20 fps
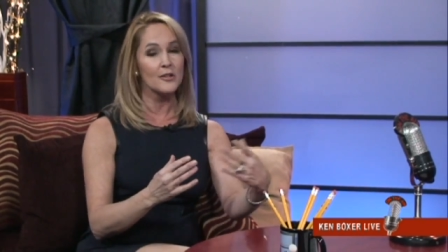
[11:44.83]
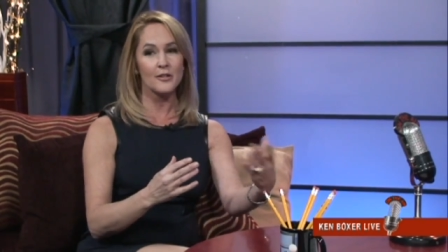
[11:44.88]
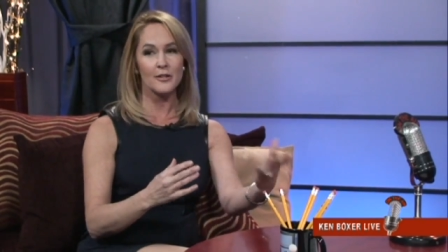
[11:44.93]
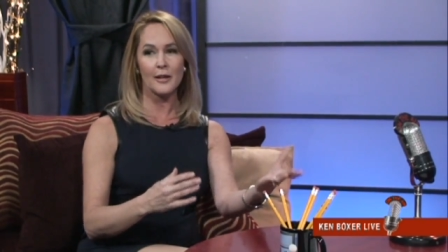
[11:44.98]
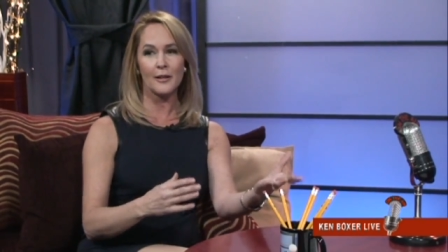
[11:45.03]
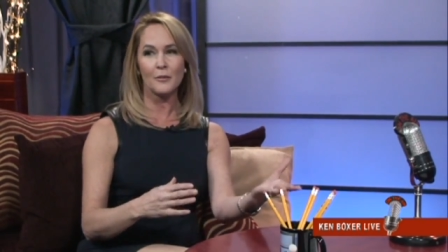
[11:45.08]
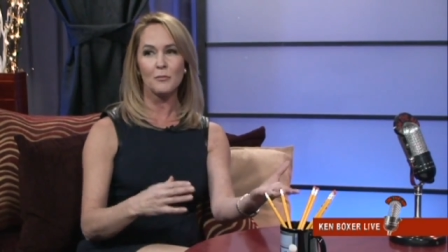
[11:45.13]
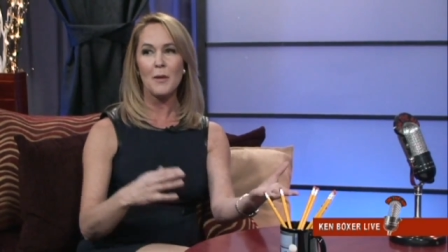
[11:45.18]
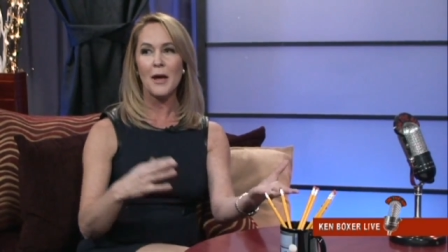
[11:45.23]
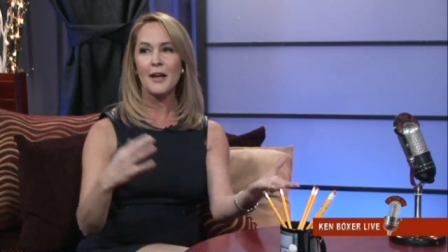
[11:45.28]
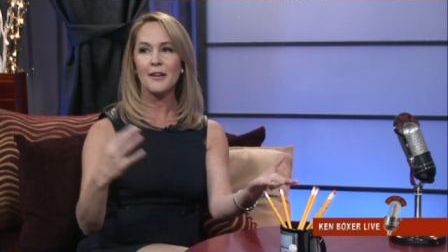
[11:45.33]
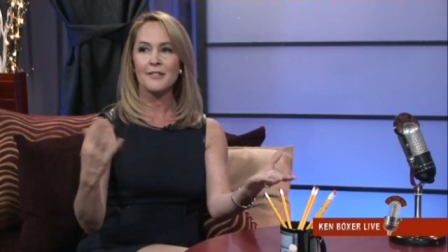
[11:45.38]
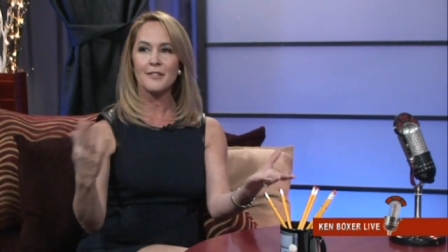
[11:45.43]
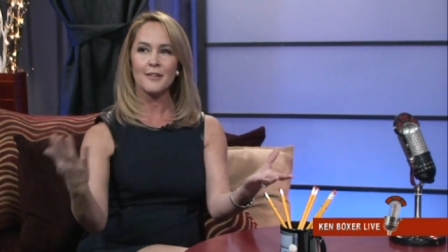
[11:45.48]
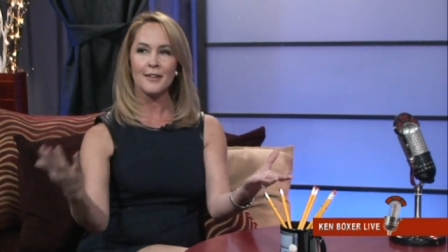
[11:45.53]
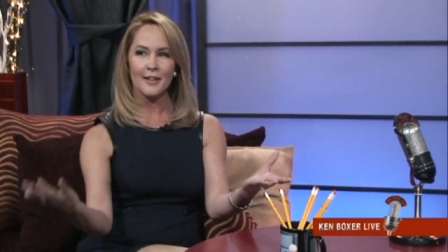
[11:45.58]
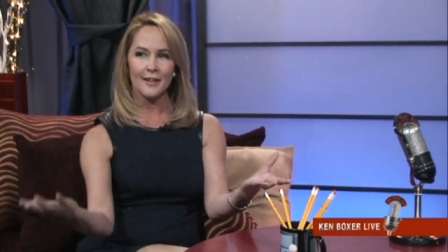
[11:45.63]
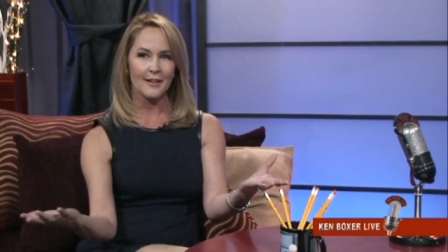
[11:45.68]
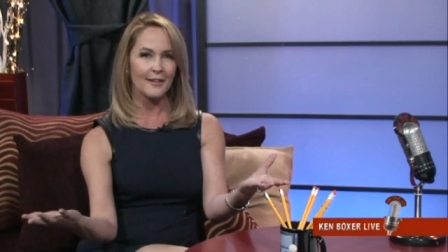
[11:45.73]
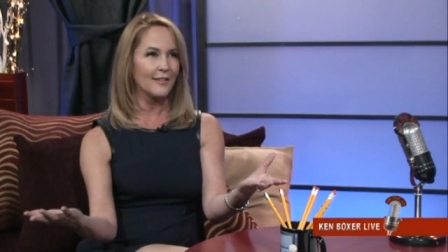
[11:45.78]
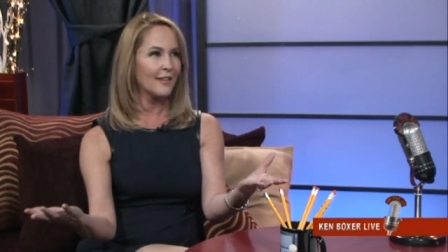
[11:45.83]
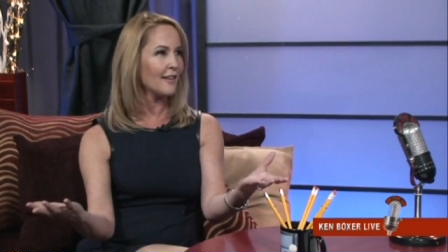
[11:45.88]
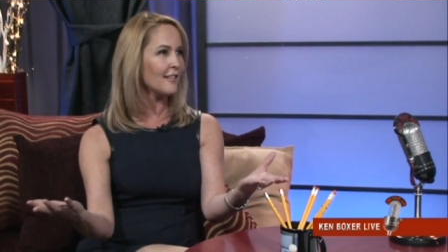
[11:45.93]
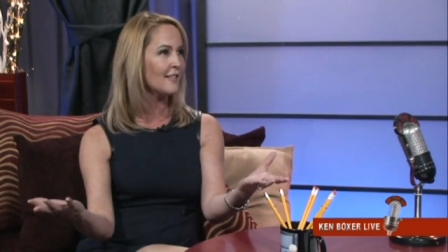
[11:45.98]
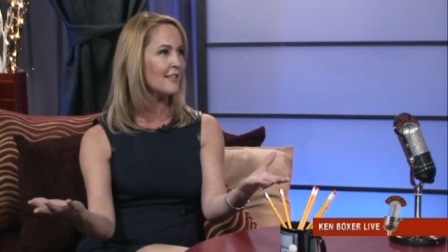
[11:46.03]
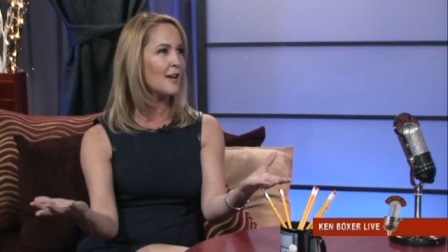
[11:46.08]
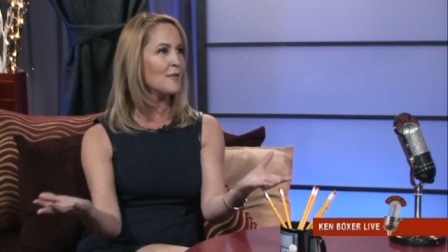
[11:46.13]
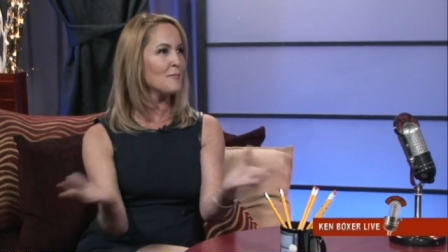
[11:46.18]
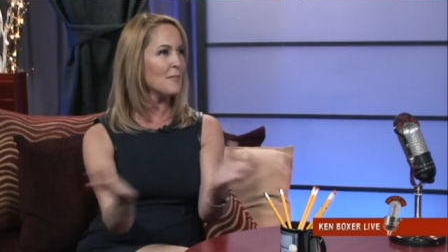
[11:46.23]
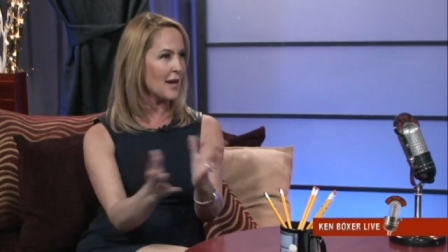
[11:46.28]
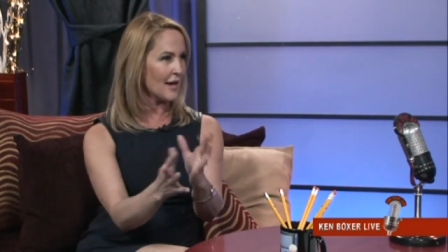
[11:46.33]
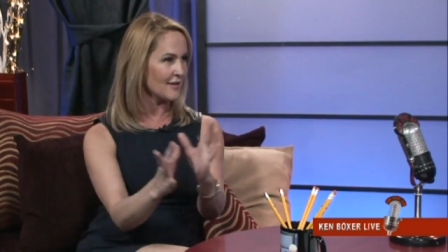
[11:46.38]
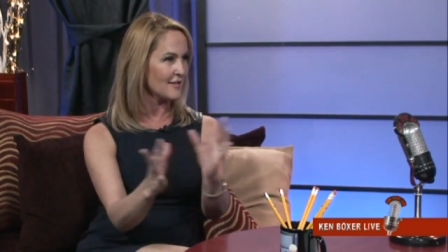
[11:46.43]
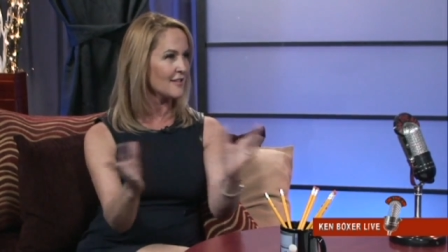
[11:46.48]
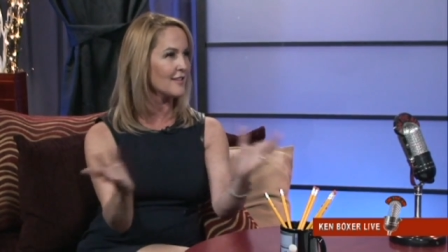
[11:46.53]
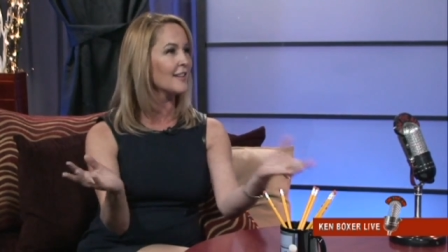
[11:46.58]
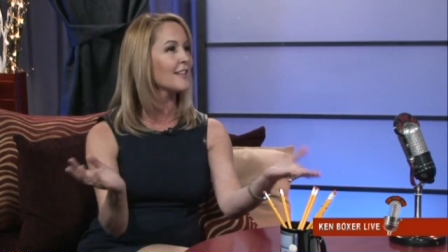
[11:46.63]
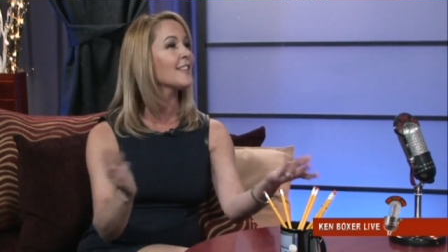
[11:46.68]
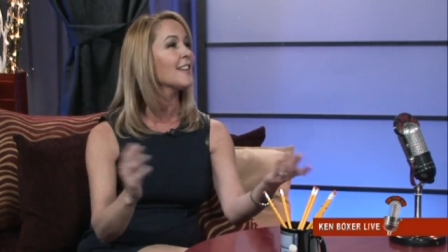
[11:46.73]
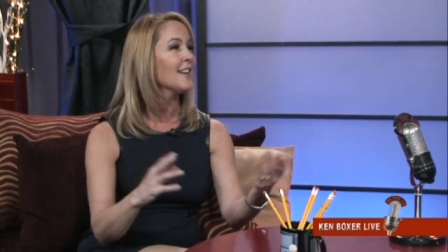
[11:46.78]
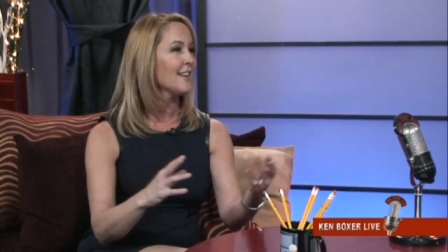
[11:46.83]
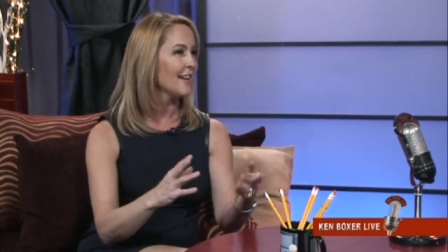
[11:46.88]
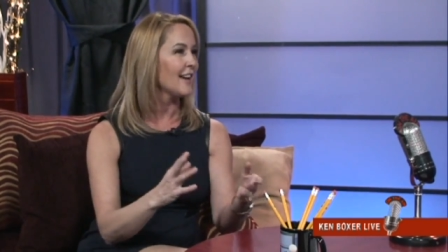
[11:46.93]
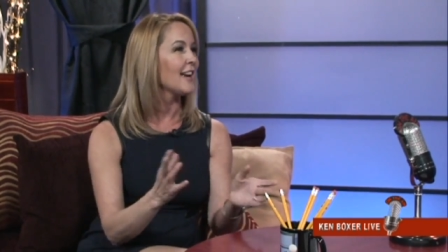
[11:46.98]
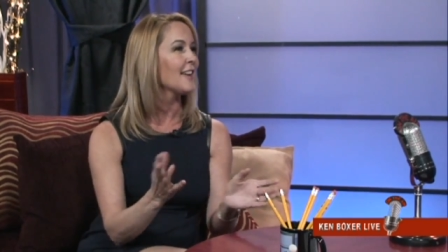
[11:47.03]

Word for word: She has magic, he doesn't mm-hmm. have magic.